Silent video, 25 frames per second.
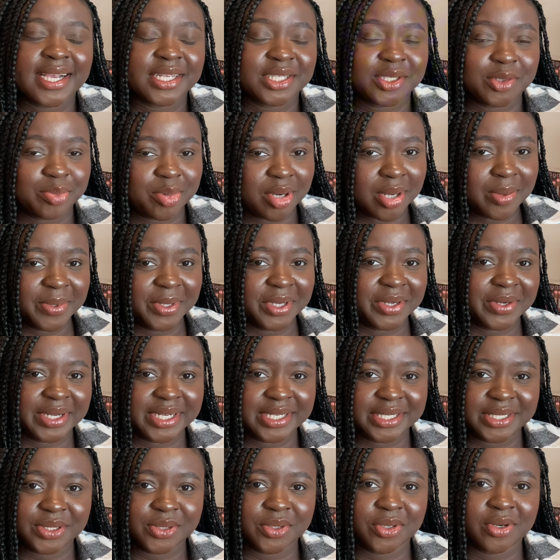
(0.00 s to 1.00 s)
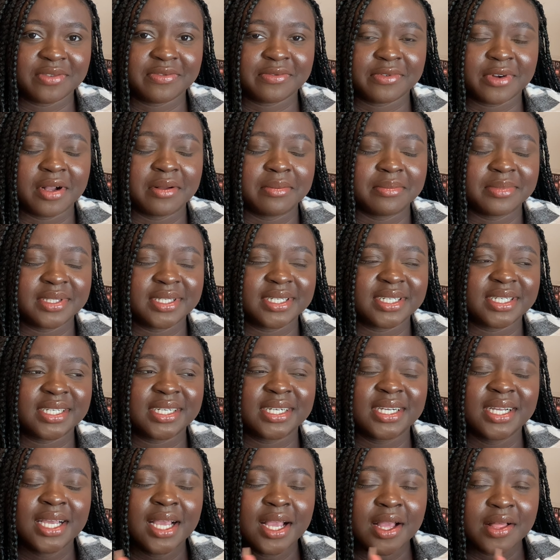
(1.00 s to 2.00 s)
as you probably already saw from
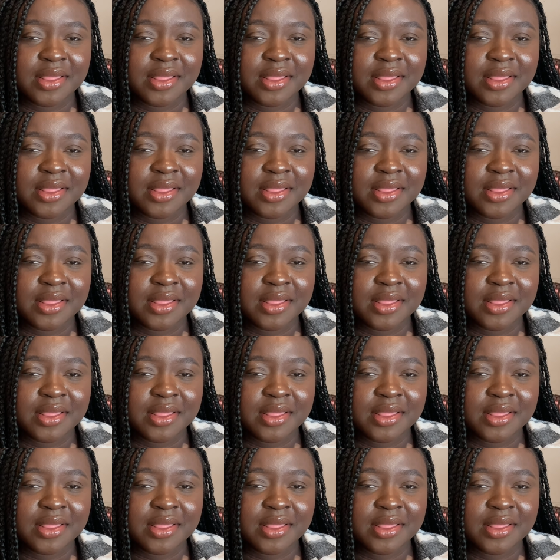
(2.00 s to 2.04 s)
the